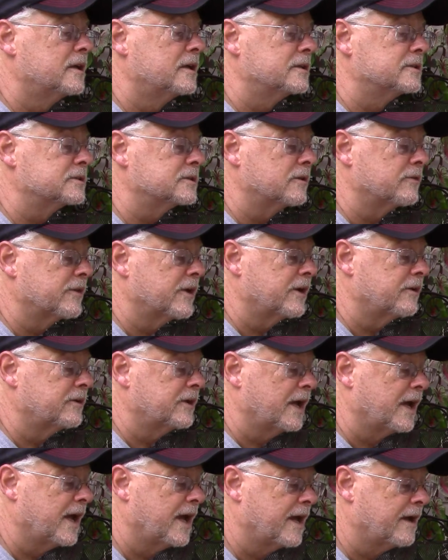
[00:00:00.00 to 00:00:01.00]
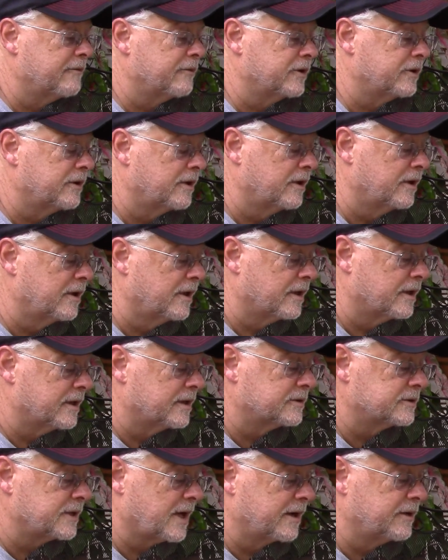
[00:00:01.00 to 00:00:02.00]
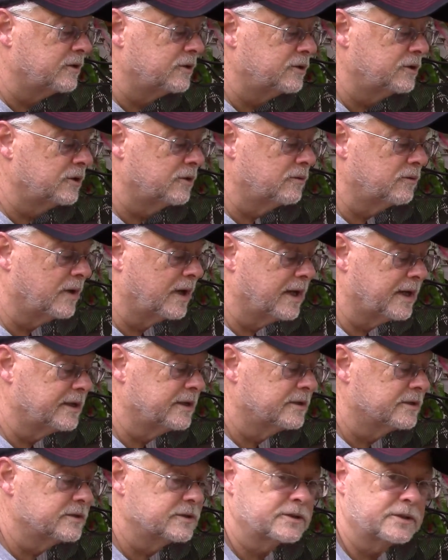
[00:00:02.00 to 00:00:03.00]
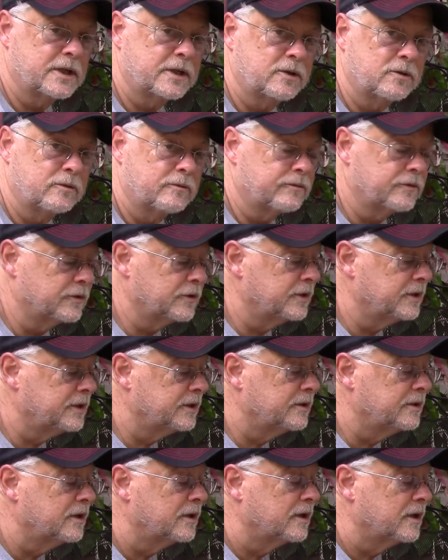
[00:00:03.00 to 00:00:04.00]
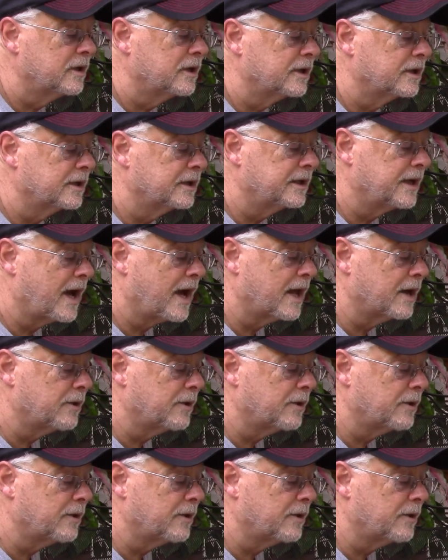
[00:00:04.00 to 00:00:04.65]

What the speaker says: So there you have it. There's how you do a single-footed guide